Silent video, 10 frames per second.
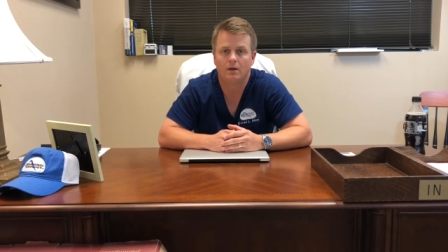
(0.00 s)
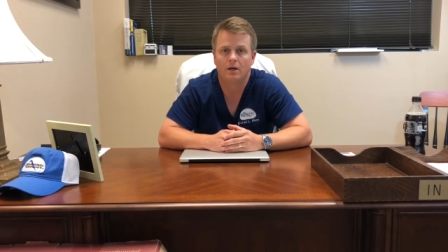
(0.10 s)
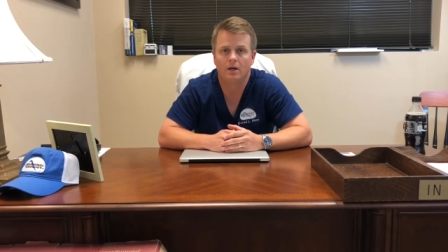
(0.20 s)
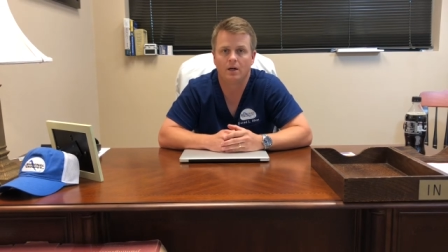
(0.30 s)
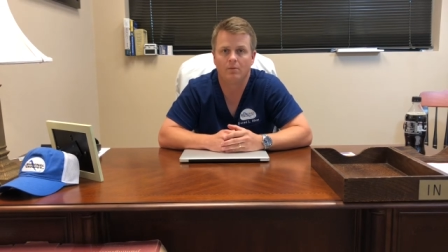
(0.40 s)

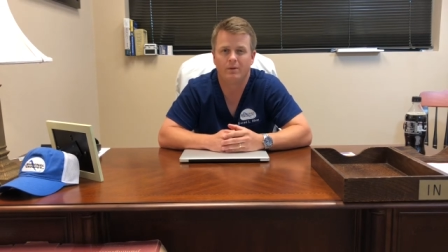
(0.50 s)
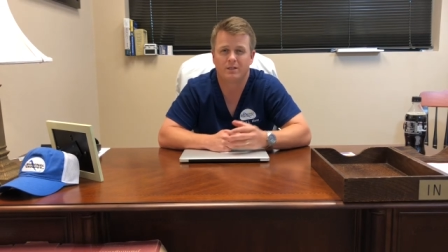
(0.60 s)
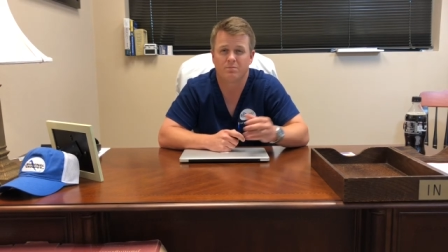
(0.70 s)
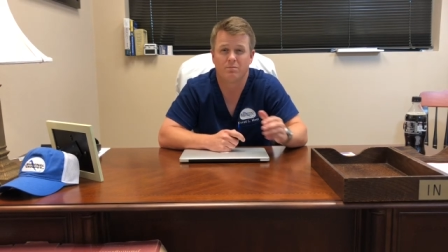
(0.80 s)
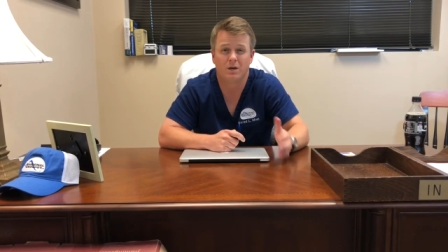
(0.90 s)
Um,
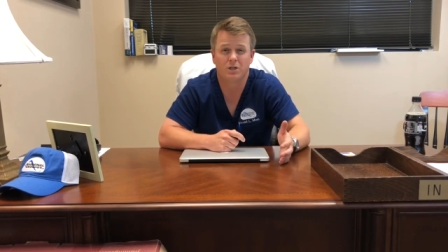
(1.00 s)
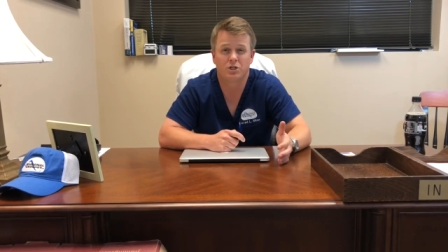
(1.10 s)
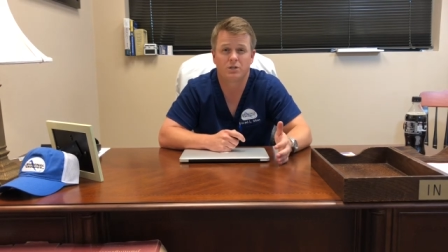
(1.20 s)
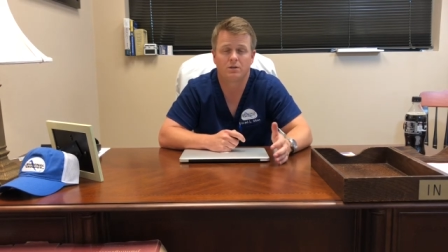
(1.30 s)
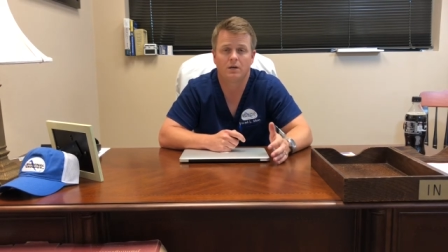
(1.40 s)
it's
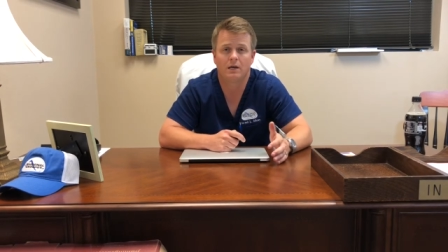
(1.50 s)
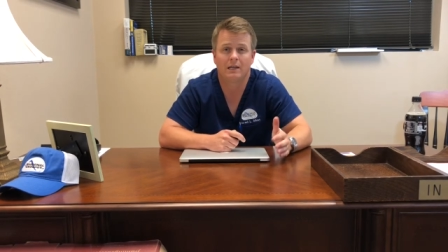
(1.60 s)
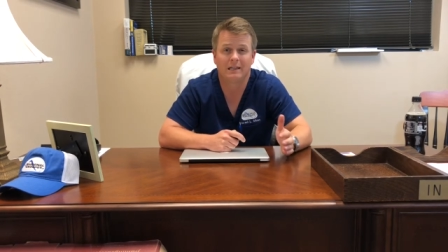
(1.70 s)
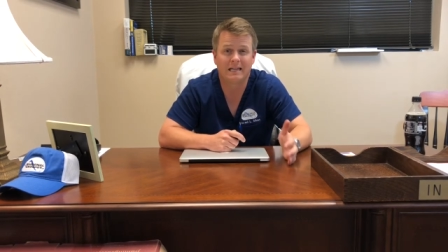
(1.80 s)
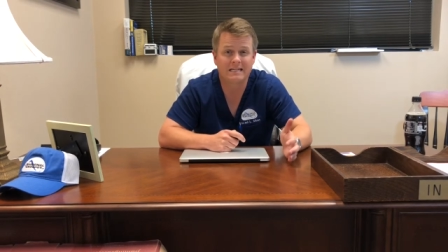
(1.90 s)
much uh,
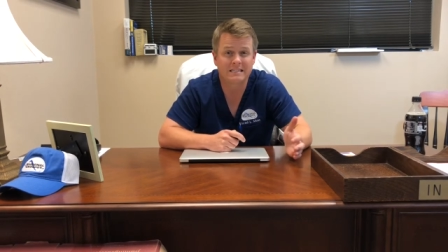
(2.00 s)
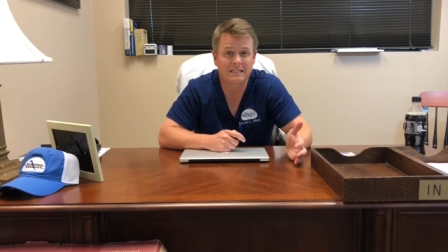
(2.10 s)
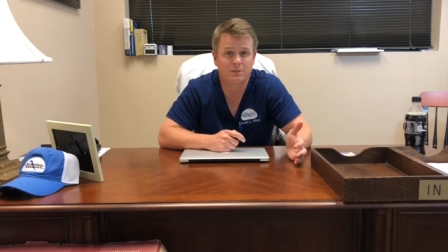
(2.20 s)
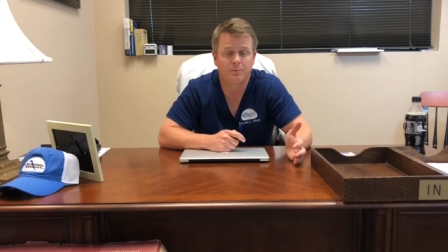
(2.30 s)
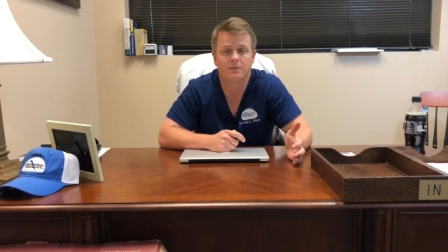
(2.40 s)
less
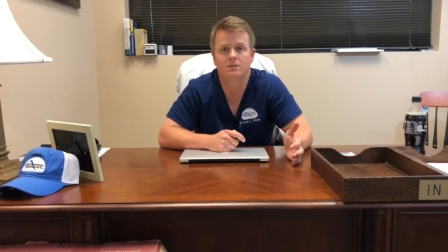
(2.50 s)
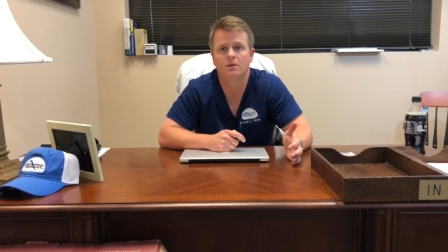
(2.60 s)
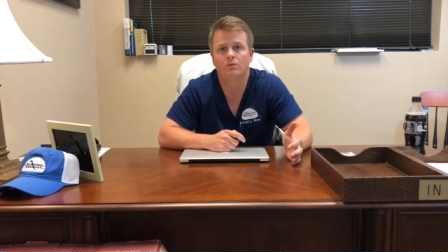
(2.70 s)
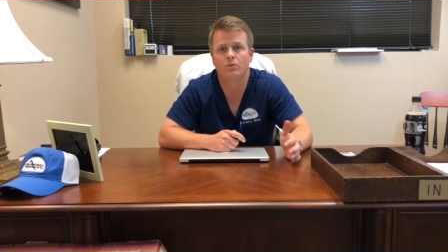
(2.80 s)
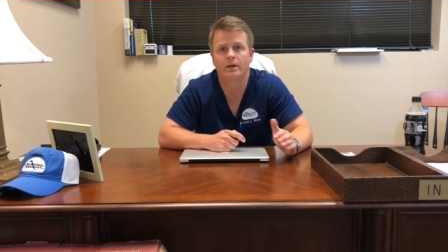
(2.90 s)

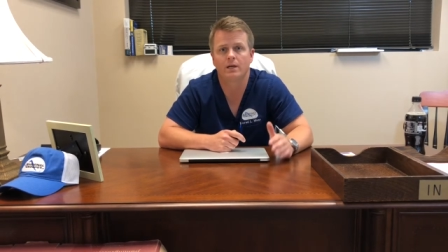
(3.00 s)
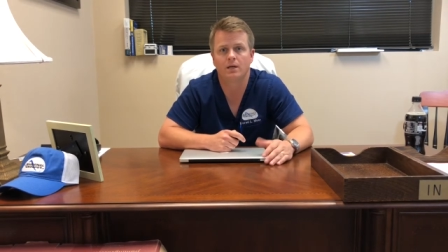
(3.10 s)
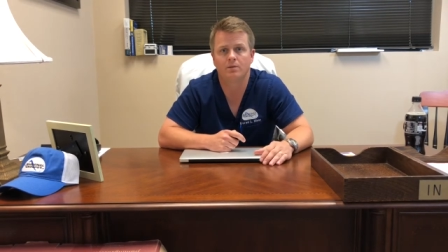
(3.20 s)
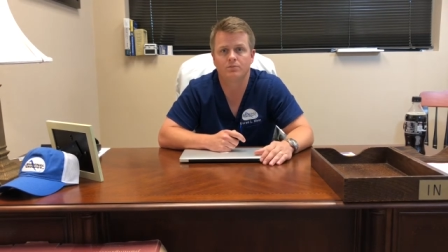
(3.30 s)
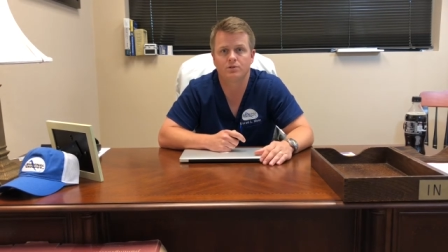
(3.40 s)
expensive when it
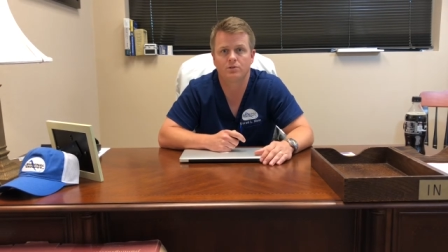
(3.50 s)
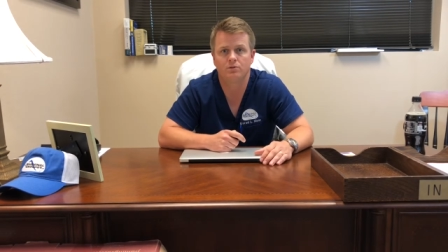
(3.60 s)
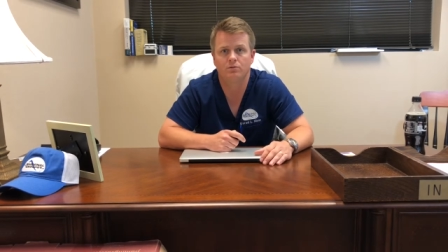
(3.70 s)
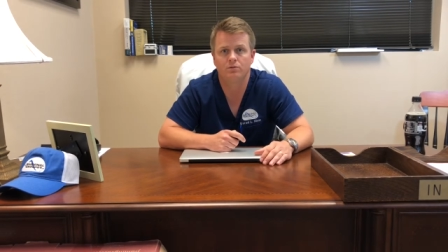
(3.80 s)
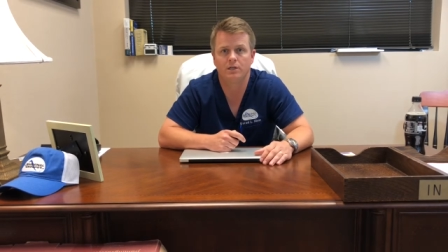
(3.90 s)
comes
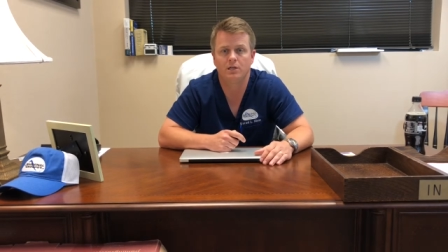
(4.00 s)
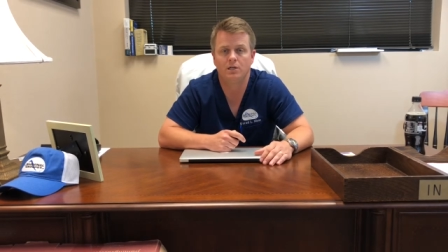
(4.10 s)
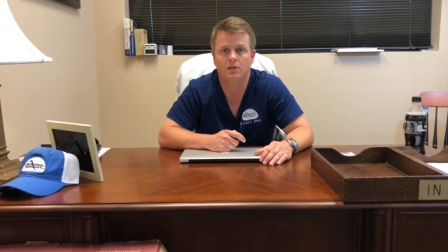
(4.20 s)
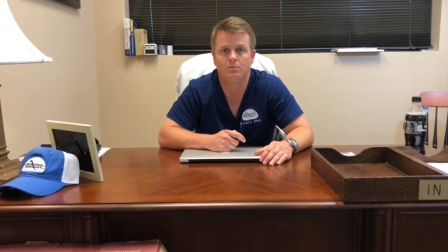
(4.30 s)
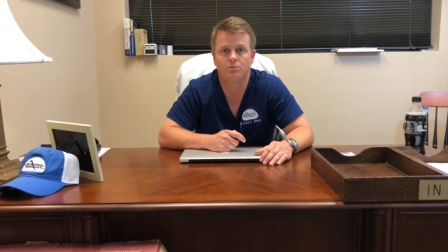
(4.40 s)
to
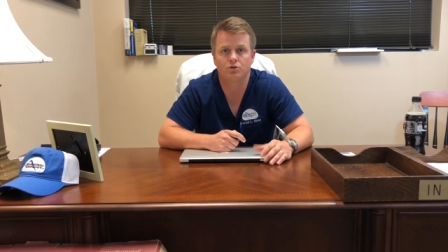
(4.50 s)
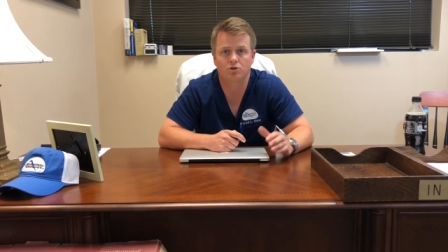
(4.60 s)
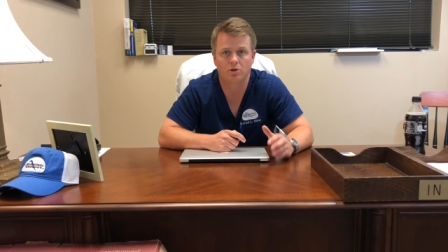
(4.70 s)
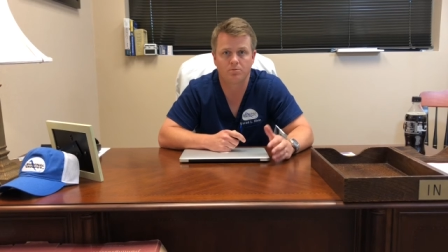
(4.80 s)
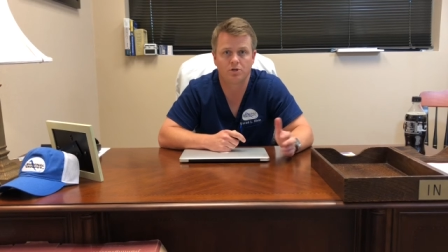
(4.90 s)
the
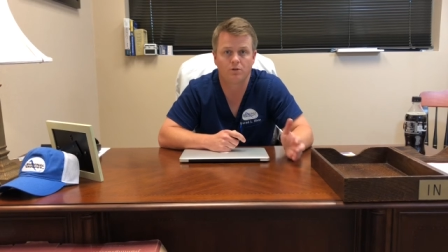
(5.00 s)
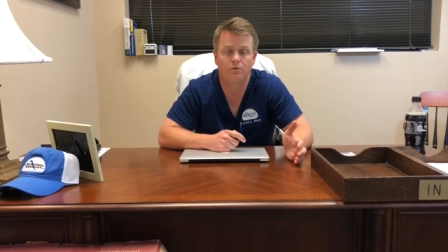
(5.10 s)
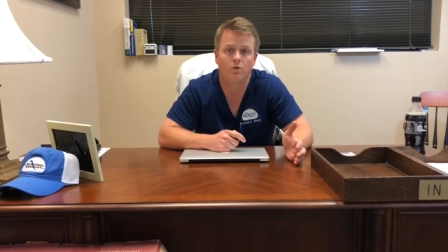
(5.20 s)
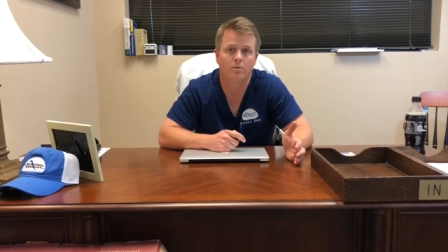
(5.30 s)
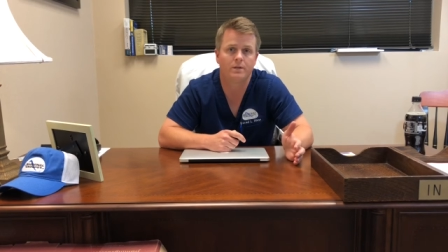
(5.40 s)
prescription
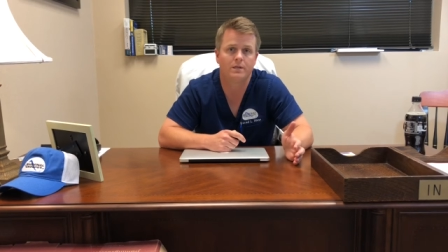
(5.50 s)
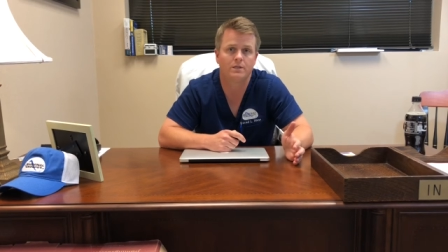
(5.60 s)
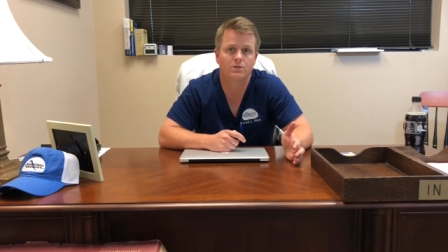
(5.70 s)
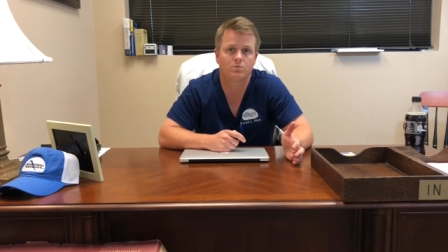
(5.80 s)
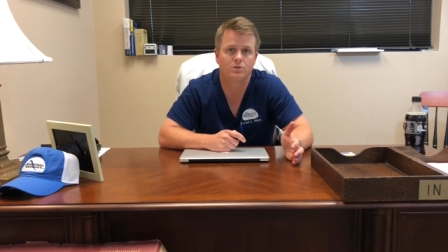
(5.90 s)
form of
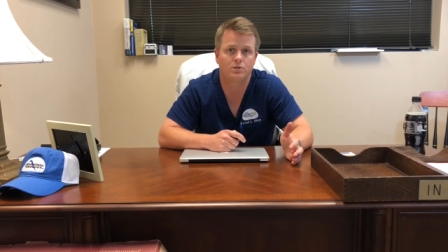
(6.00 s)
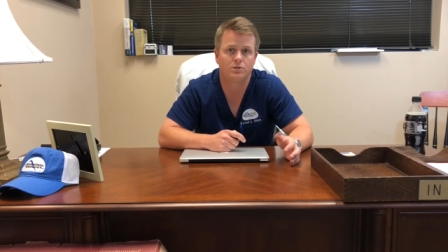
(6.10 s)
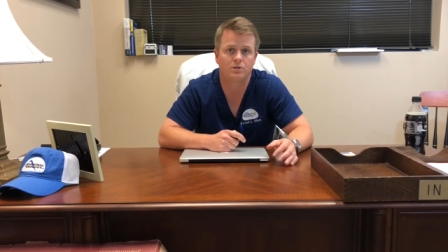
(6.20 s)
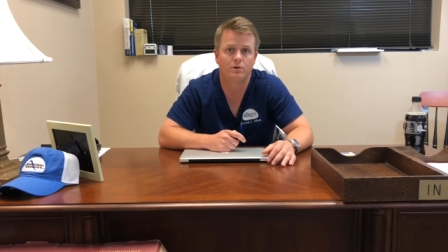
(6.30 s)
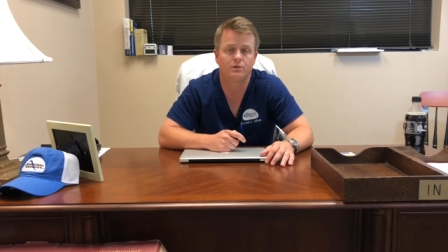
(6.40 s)
this, which
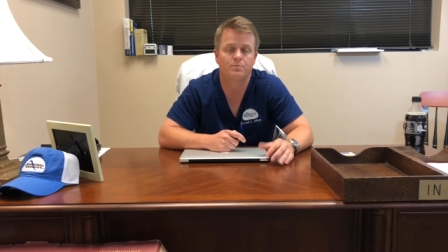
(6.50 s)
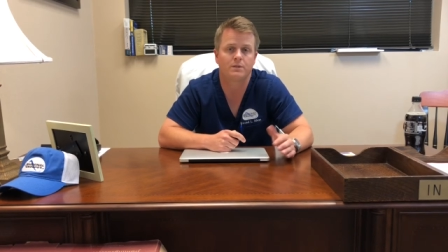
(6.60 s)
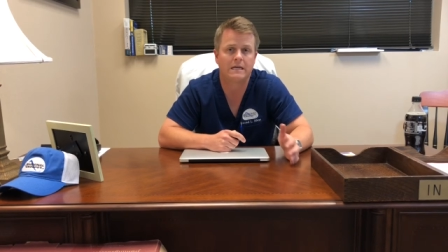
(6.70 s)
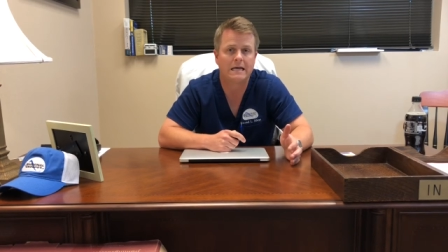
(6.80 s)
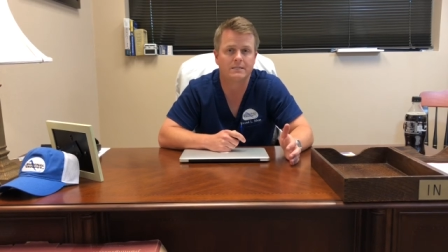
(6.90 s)
is known as
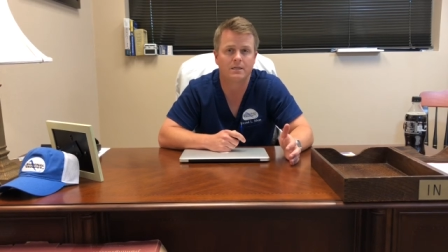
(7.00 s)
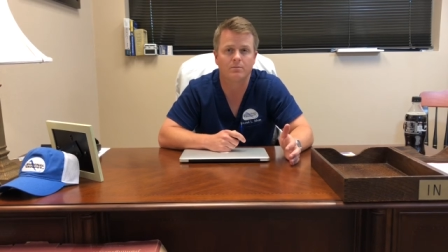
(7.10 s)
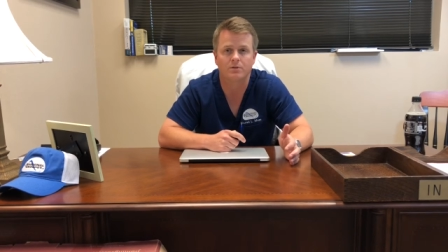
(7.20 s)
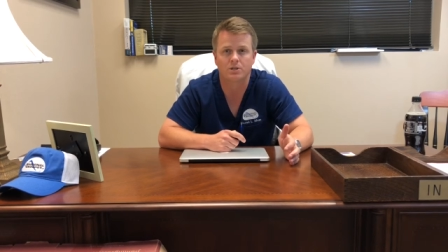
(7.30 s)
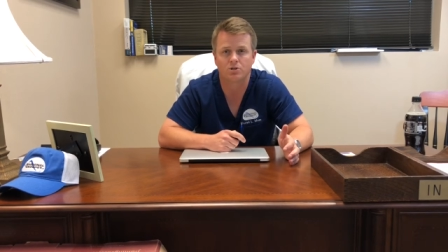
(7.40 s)

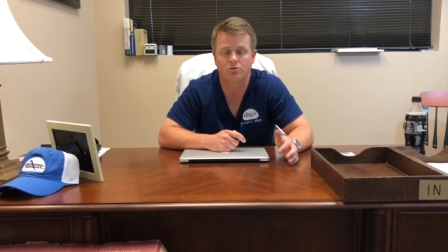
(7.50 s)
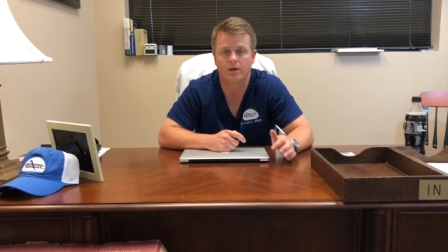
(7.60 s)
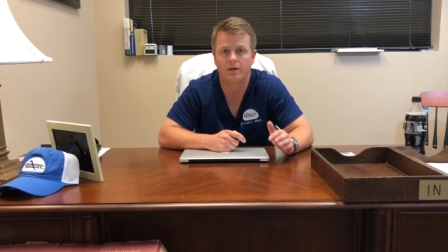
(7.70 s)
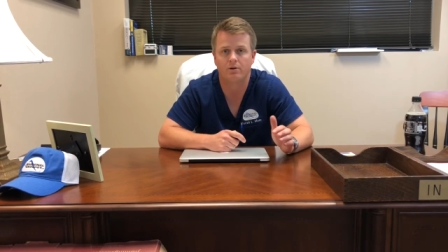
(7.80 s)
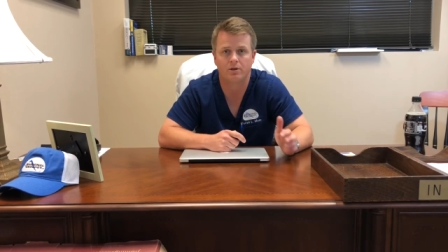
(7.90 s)
potassium
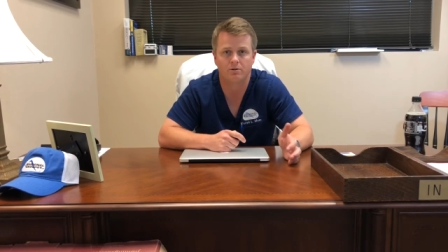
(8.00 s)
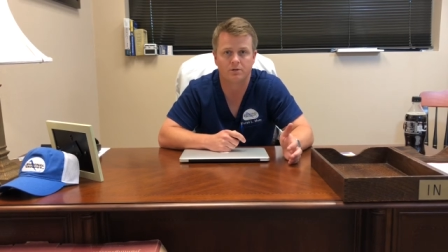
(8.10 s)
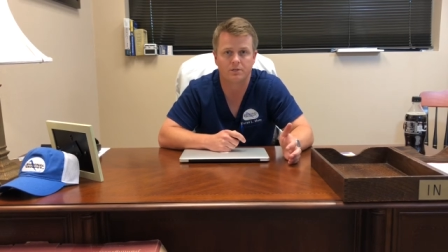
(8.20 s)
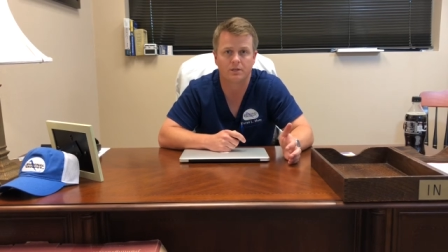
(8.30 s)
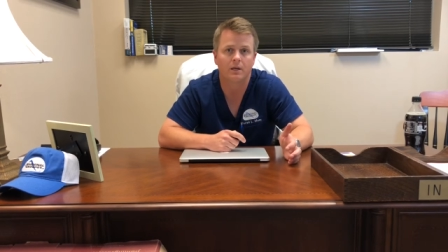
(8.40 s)
citrate or
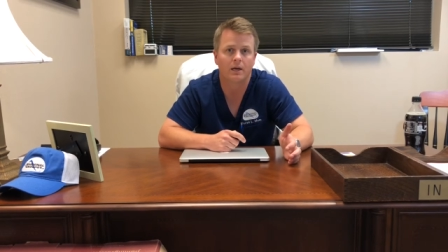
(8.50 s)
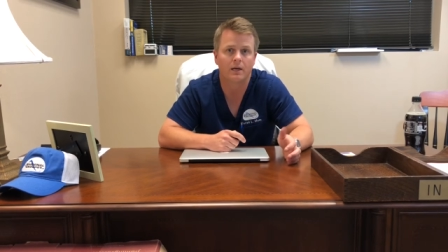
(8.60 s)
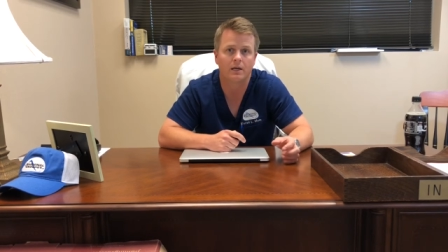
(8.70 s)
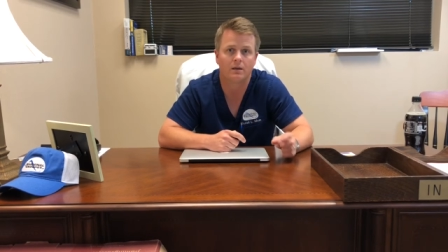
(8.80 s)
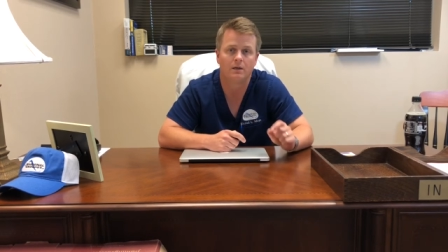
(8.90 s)

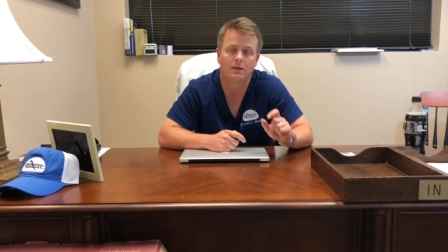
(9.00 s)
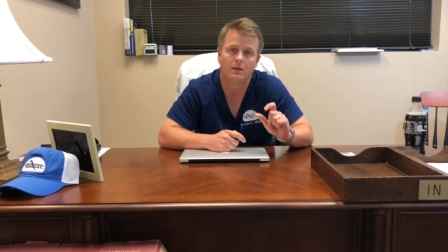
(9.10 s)
Urocit-K.